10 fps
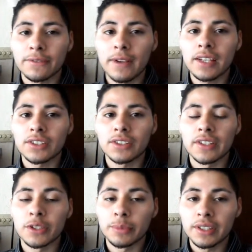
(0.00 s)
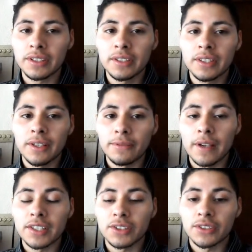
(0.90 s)
faster and it'll be
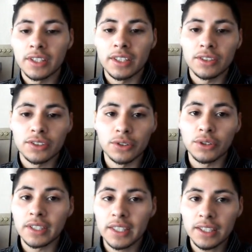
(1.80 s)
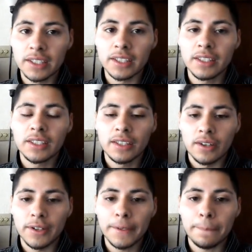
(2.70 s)
faster than theirs, so you can kill it.
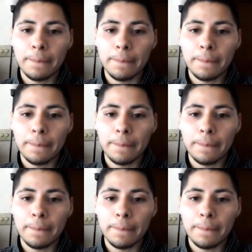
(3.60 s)
Alright?